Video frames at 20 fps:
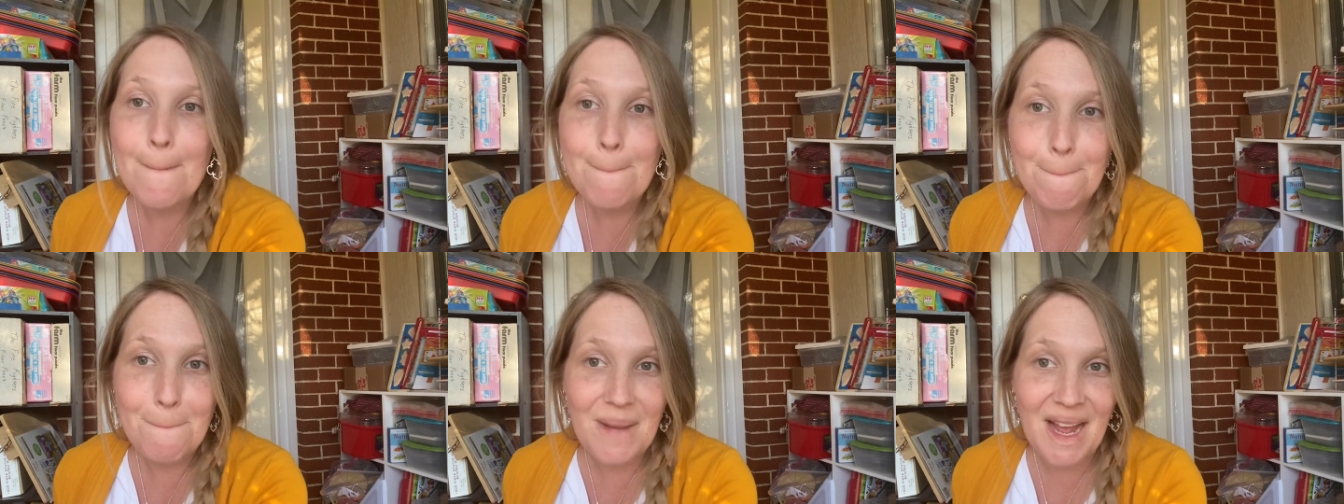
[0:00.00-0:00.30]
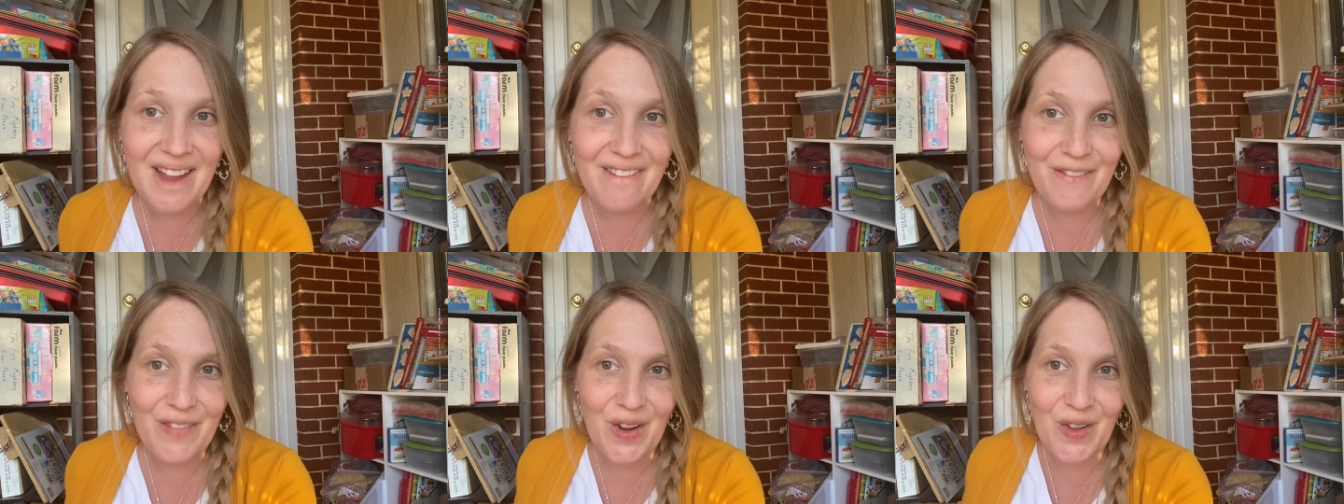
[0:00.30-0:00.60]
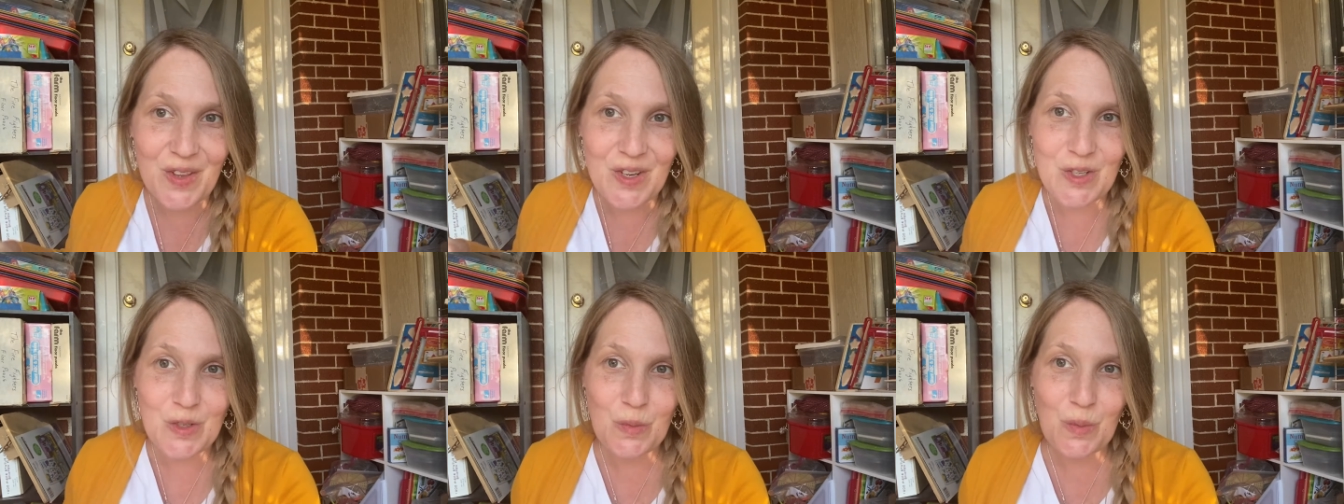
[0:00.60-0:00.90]
My
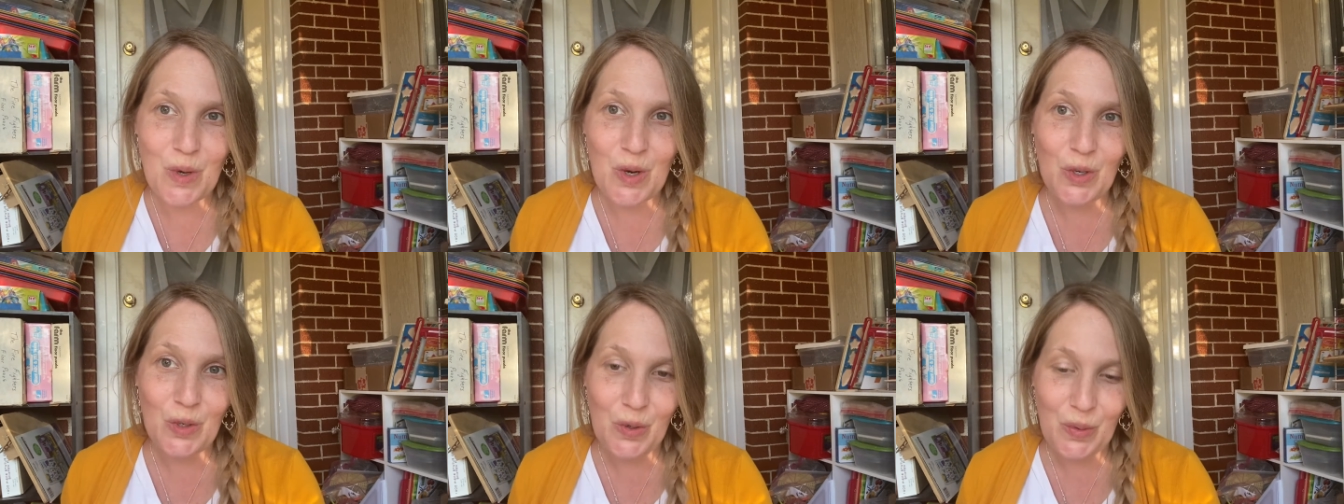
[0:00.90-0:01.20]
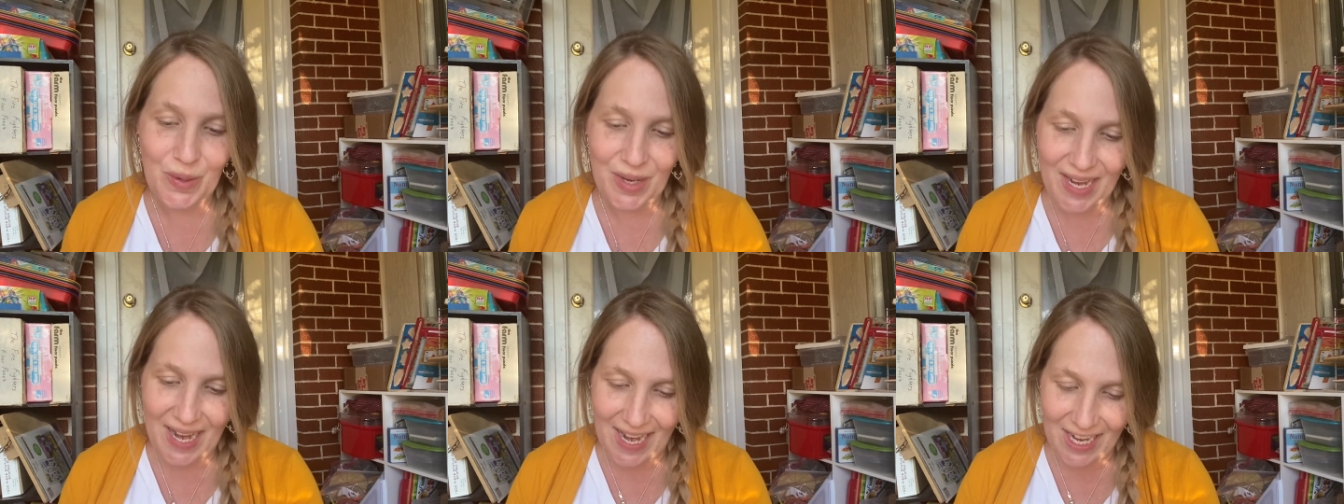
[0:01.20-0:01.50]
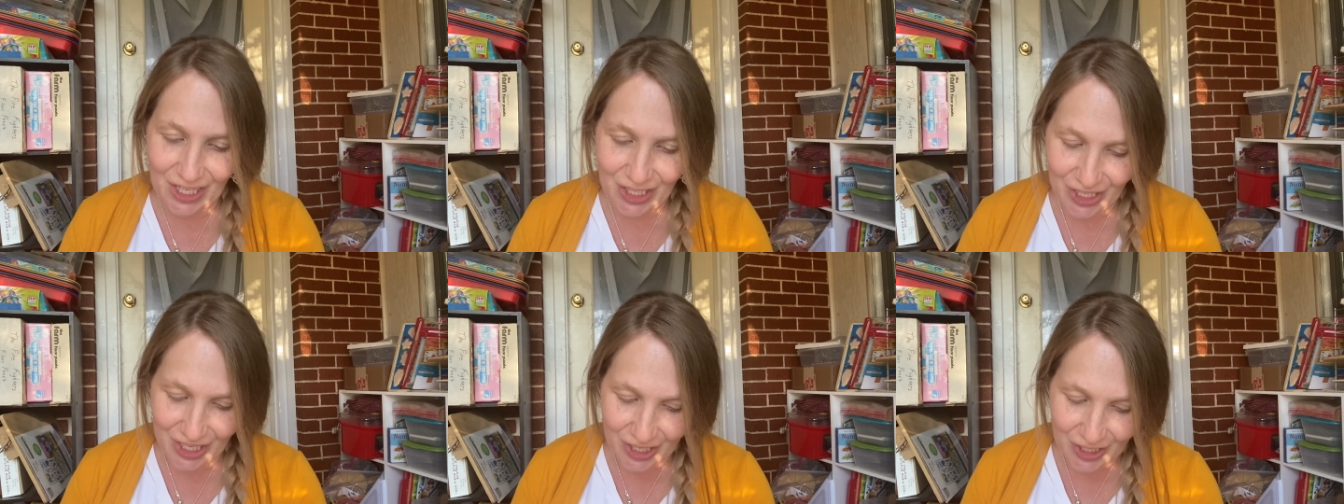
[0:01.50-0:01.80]
Father's World
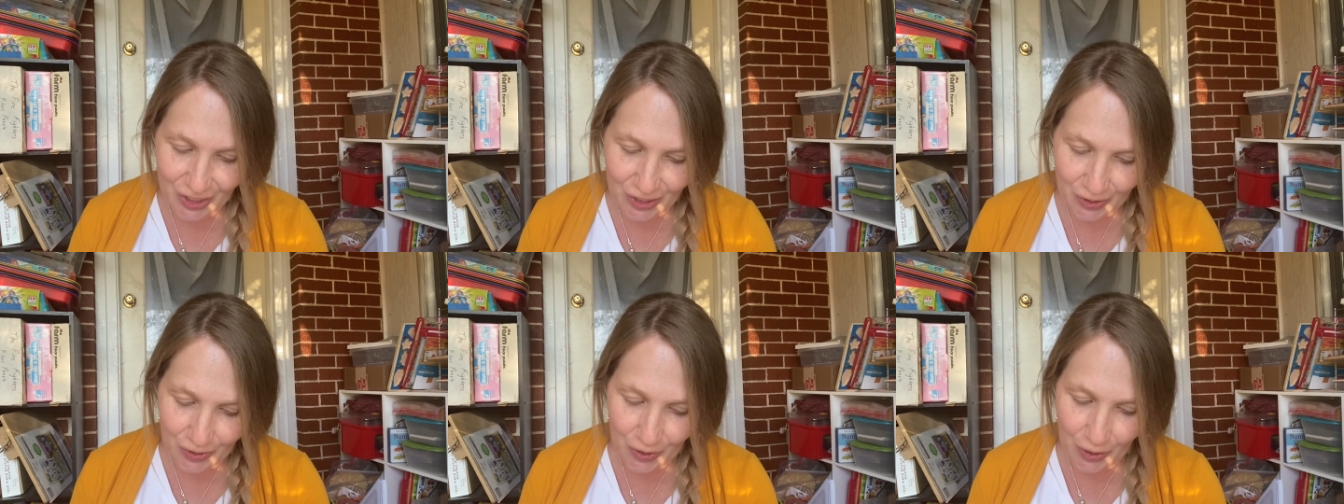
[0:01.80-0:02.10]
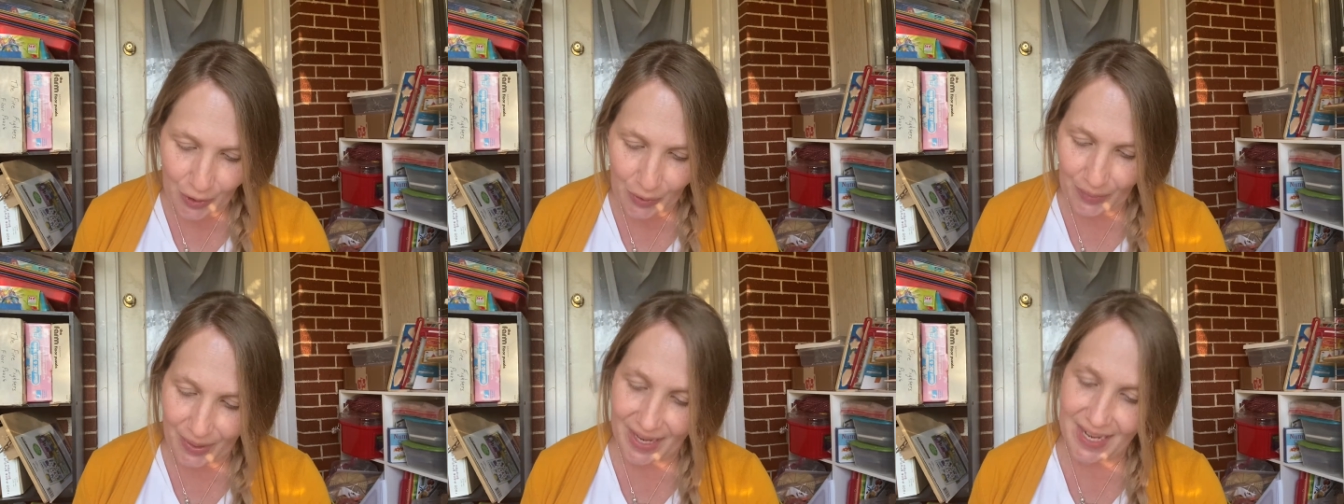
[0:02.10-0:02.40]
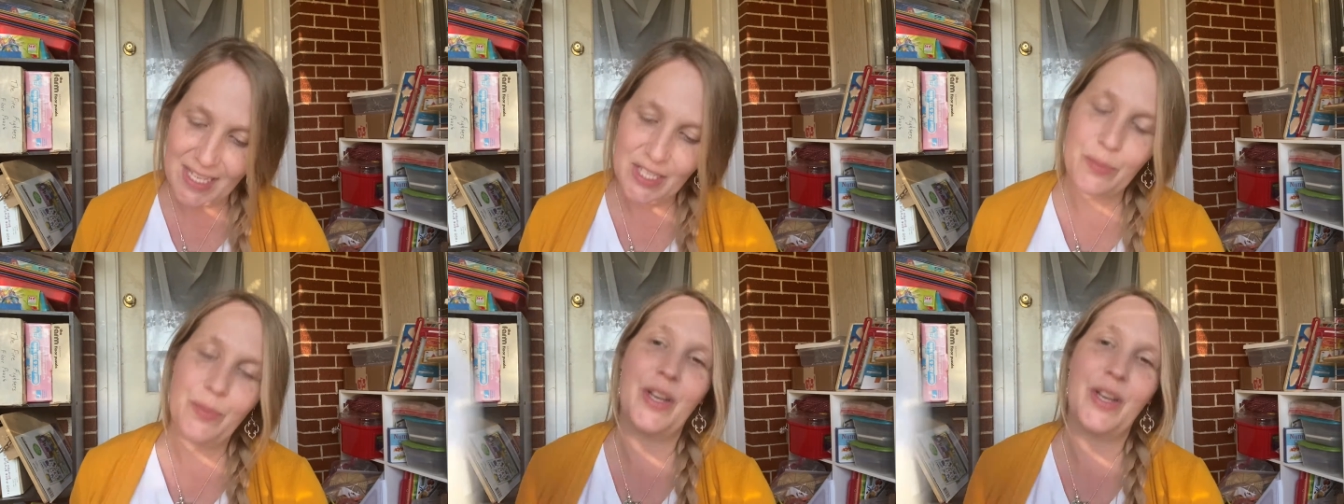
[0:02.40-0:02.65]
Creation to the Greeks.